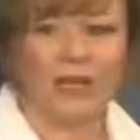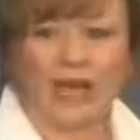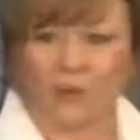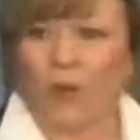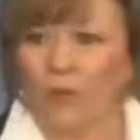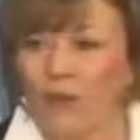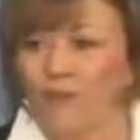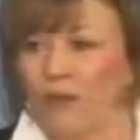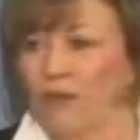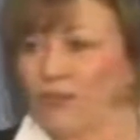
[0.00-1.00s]
And what we've
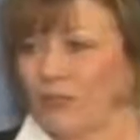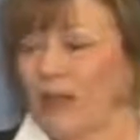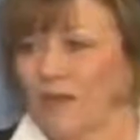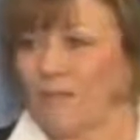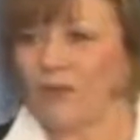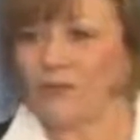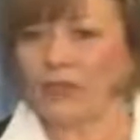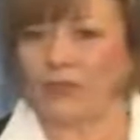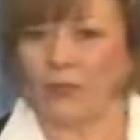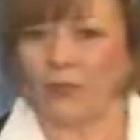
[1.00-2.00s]
noticed about most
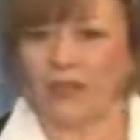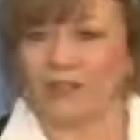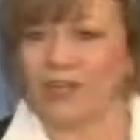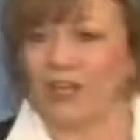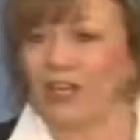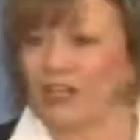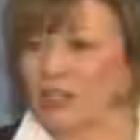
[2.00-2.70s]
of you is that